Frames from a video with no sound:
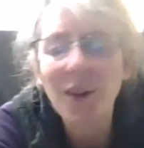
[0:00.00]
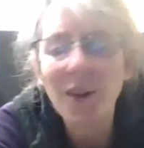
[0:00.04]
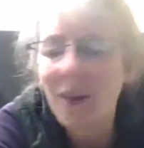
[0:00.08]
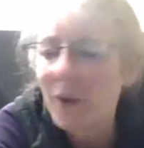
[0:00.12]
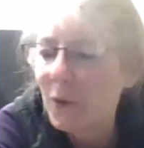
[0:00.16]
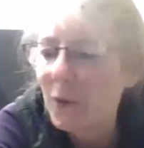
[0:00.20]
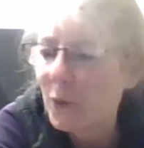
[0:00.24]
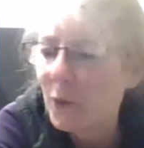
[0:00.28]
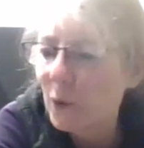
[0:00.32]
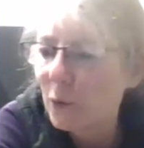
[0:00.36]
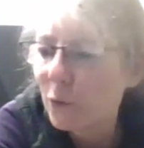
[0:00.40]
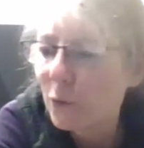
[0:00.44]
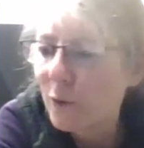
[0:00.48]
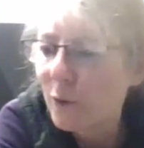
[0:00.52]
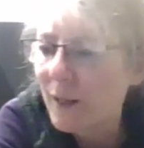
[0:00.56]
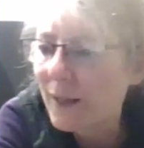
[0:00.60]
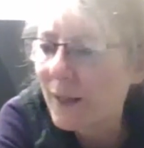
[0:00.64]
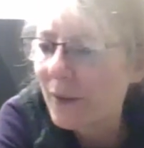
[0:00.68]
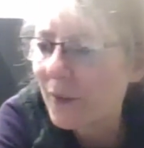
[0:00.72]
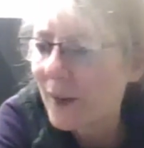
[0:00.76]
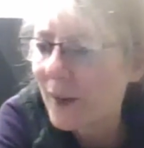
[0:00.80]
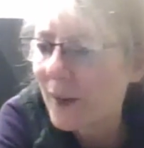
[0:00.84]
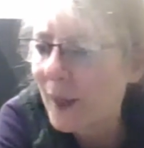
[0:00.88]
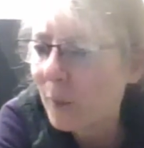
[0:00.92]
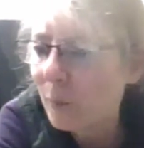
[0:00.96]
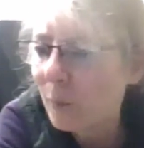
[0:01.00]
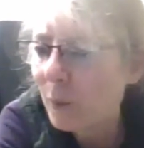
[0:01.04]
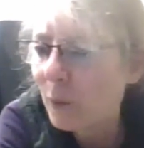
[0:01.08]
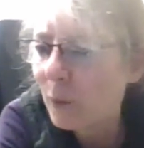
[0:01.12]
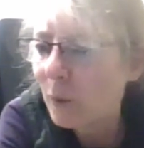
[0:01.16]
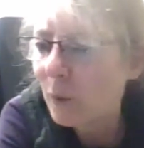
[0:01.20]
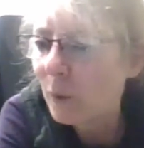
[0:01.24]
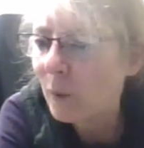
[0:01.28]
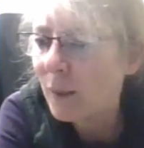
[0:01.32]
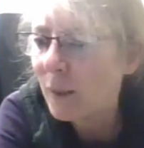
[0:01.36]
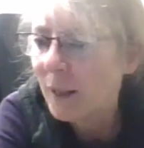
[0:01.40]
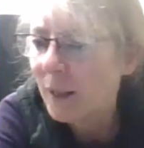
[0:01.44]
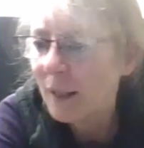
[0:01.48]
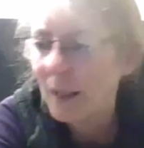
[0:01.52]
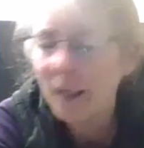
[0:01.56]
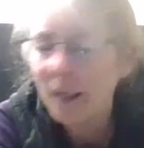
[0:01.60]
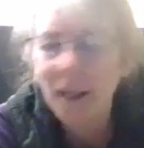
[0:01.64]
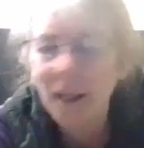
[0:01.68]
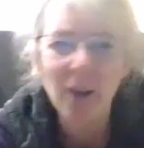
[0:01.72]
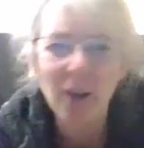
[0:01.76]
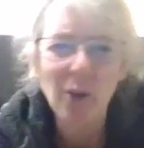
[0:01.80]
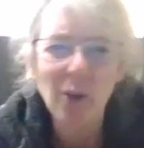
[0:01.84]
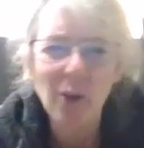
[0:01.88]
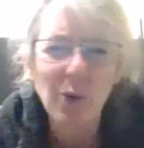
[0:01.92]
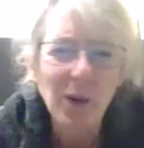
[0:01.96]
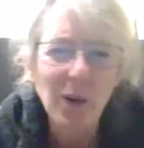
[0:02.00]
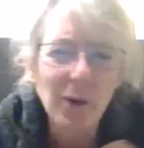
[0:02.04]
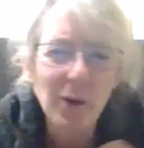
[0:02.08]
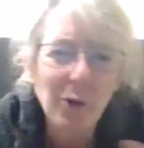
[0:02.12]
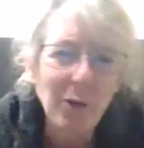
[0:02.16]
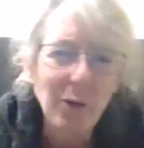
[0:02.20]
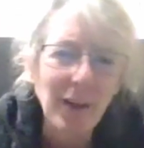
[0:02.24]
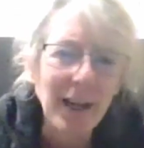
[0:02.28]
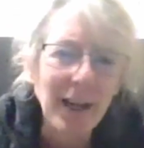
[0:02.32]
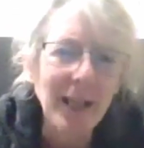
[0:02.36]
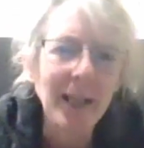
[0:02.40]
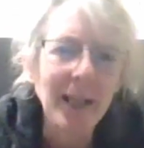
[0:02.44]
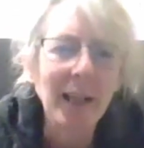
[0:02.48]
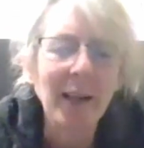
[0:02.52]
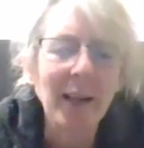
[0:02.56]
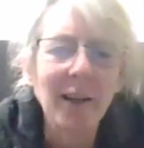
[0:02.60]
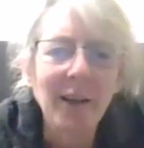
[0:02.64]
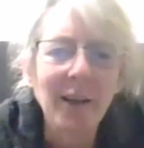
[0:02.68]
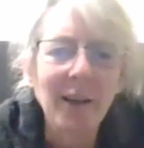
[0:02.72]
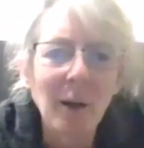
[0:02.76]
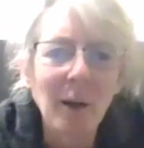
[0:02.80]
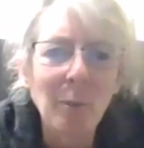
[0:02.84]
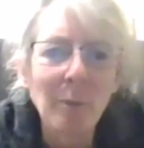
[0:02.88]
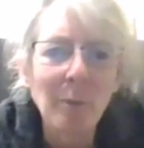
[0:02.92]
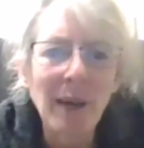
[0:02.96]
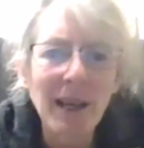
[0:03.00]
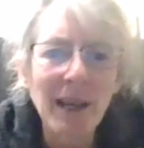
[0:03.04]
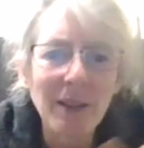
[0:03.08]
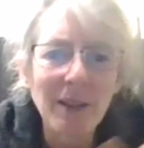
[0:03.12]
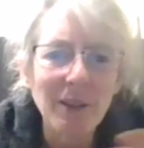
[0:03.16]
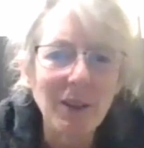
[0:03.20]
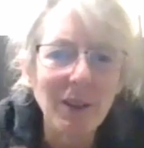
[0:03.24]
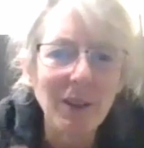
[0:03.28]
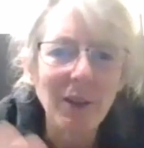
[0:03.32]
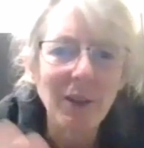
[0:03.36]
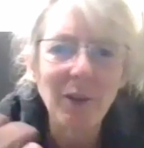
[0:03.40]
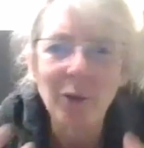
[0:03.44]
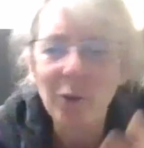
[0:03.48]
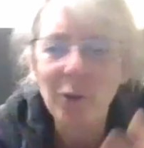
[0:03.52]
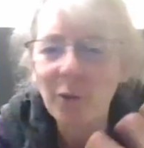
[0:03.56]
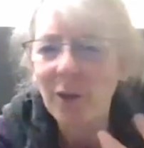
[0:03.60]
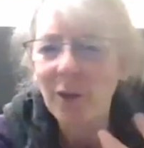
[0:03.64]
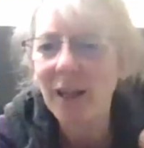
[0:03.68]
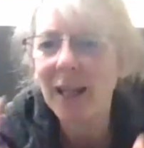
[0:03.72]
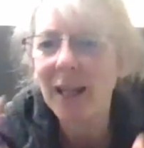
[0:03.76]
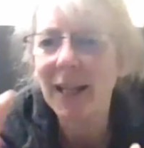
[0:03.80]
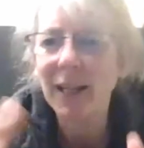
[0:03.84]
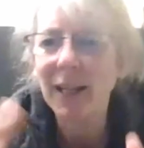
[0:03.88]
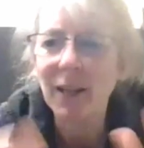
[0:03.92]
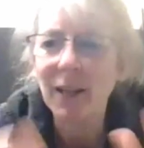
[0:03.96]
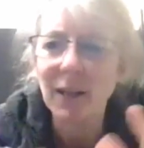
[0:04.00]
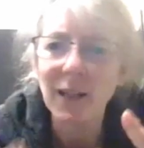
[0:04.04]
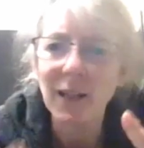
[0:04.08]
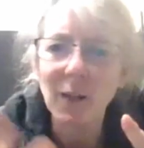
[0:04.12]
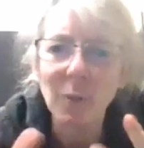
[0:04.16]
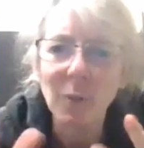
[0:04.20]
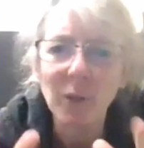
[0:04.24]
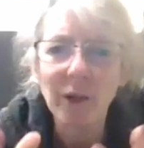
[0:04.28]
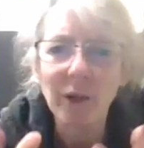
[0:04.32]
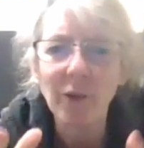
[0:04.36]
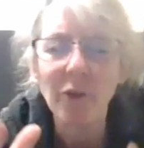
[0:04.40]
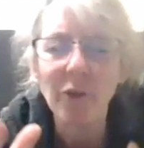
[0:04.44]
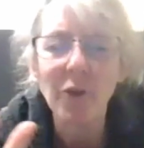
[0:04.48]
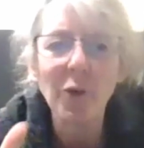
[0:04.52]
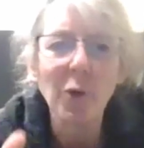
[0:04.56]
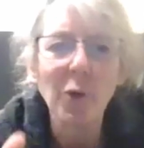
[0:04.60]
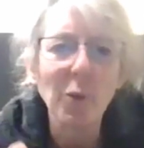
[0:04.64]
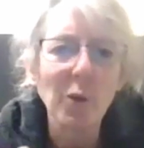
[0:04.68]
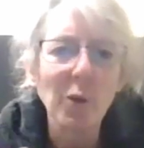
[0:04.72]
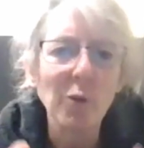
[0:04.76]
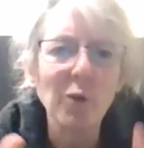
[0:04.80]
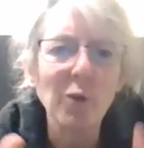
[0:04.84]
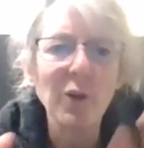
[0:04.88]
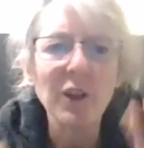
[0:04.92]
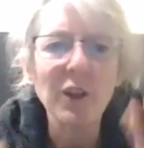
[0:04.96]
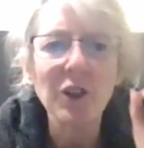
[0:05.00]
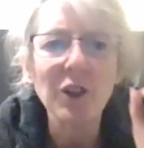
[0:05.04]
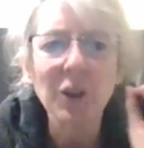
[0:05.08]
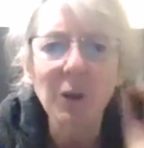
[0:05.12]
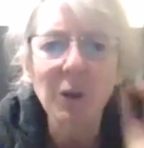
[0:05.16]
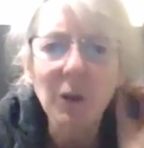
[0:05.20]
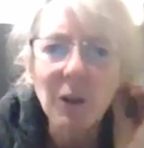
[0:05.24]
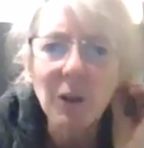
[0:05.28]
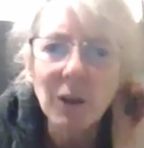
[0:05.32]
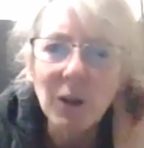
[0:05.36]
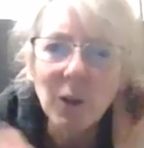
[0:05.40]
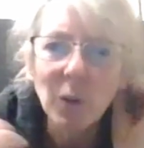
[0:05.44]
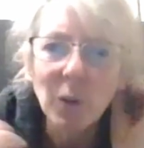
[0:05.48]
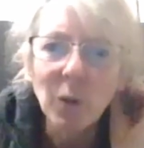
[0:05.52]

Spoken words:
So for example, if we're finding that our metta is feeling a little bit superficial